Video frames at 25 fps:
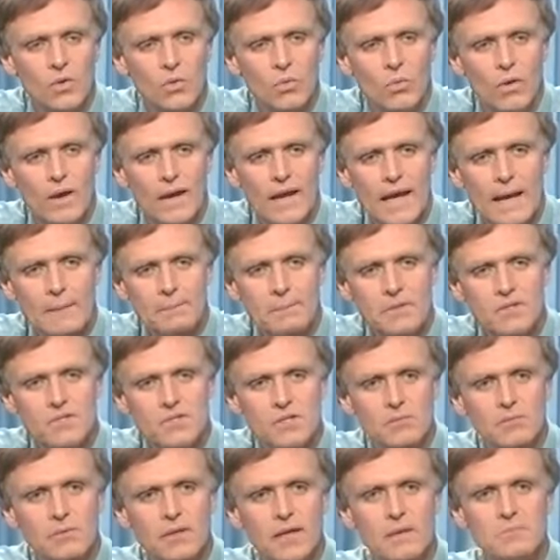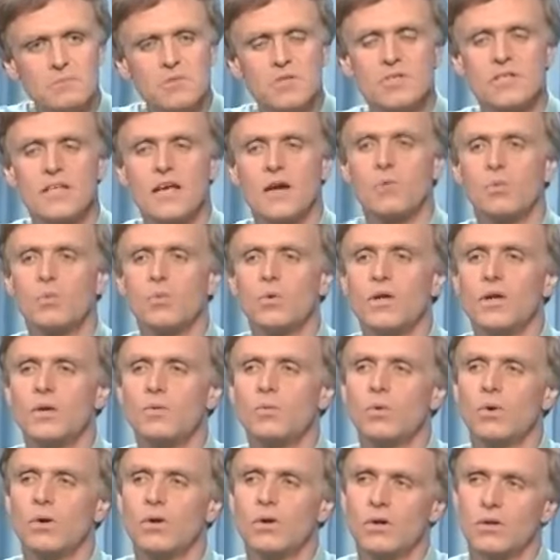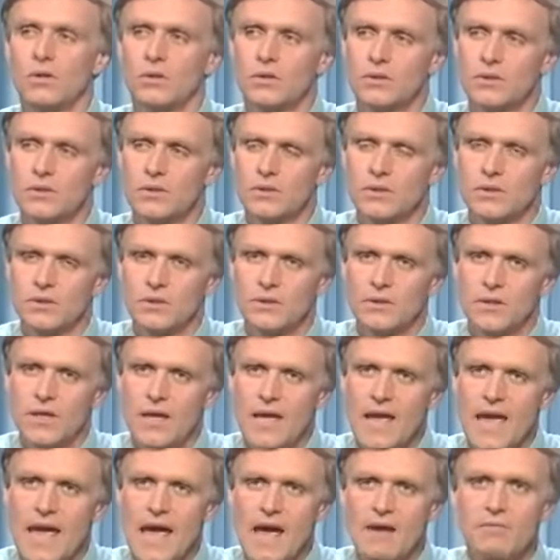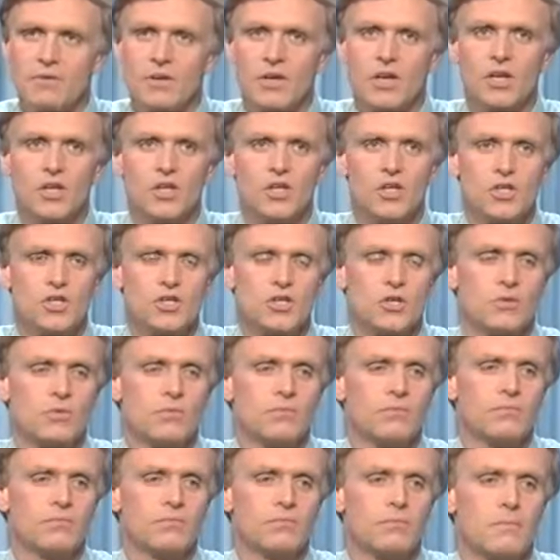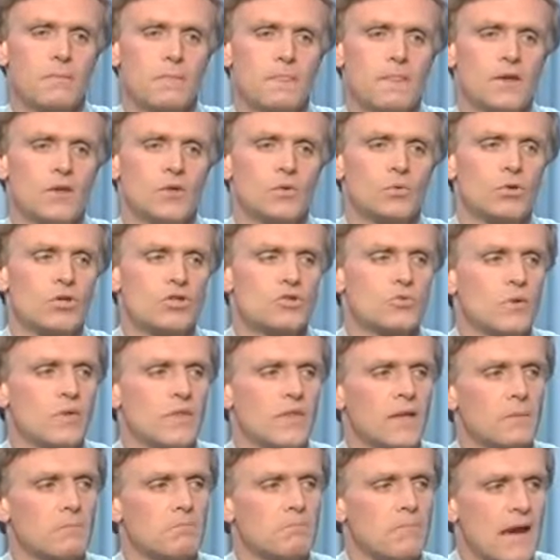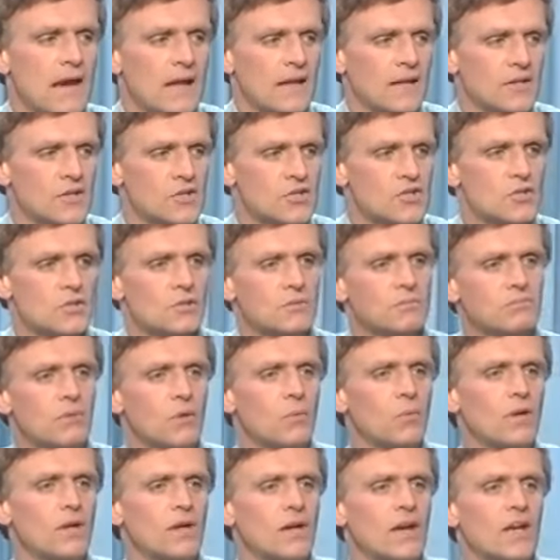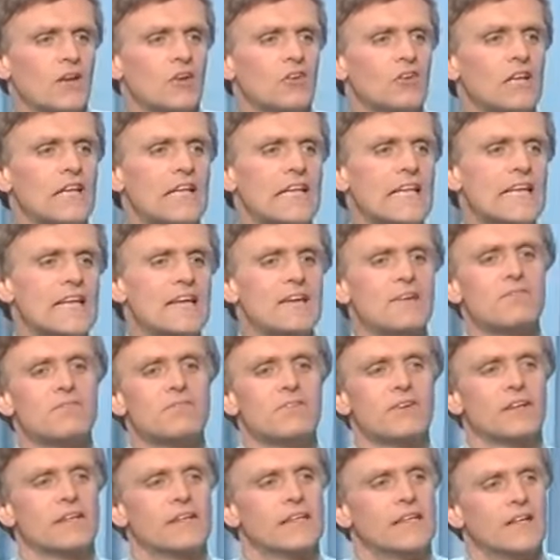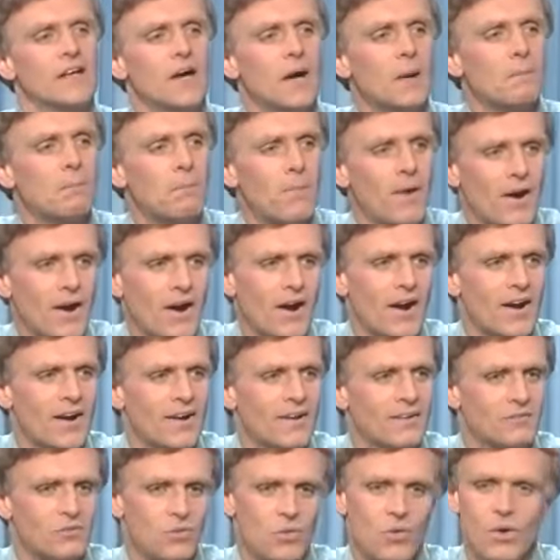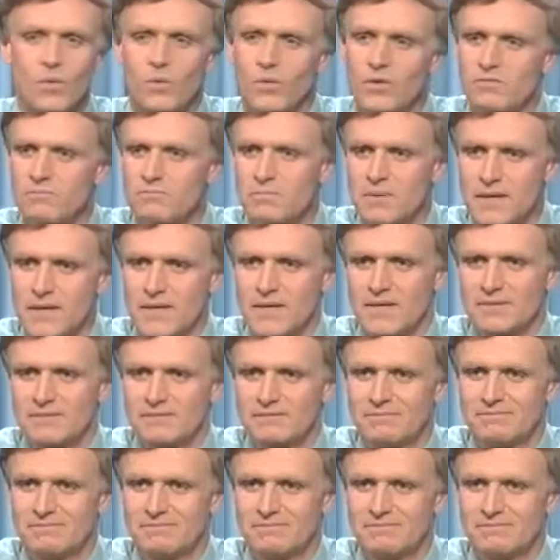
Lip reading: What happens sometimes is that we will have a condition which we then balance, but we kind of leave a mark of what we've been.